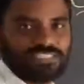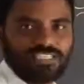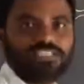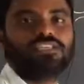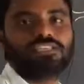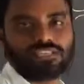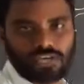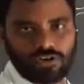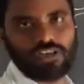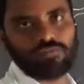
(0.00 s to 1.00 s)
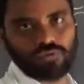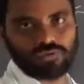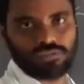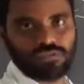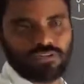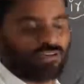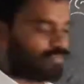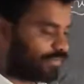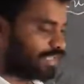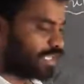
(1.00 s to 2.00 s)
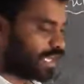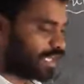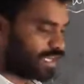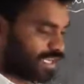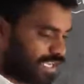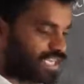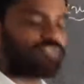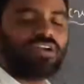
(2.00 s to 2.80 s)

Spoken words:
in circular motion. Further, in our